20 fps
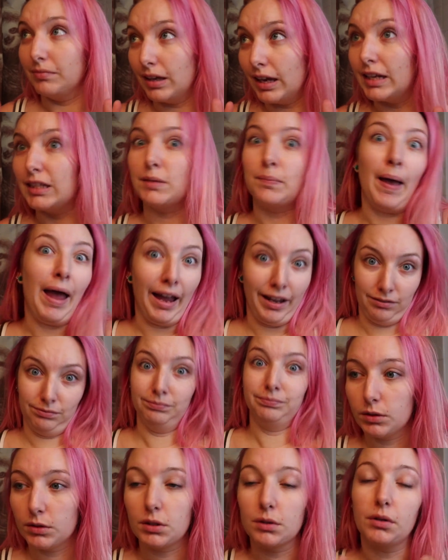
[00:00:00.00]
it's bad.
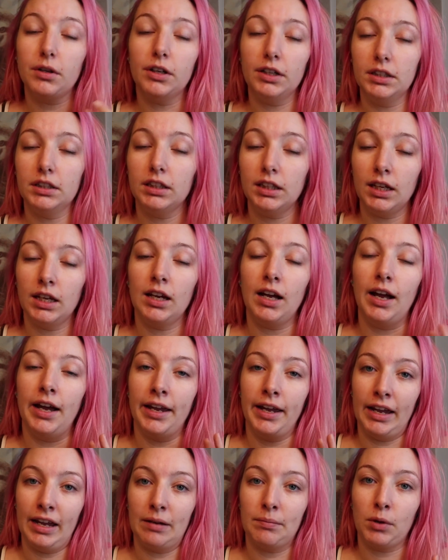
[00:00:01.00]
So currently I
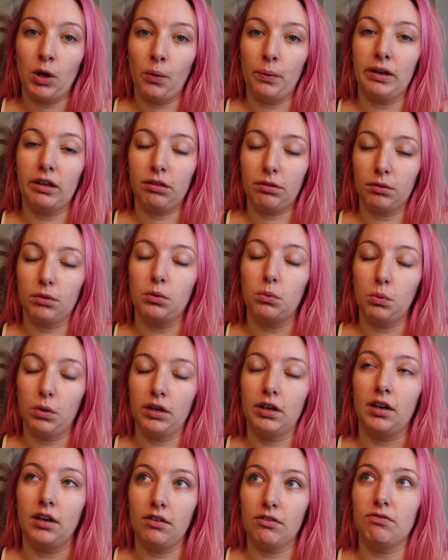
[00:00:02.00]
am going through
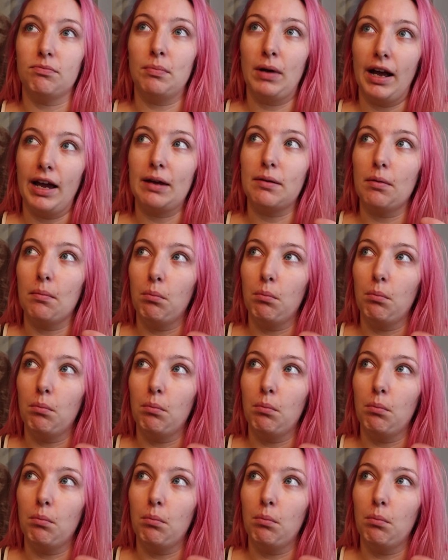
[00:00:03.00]
one of my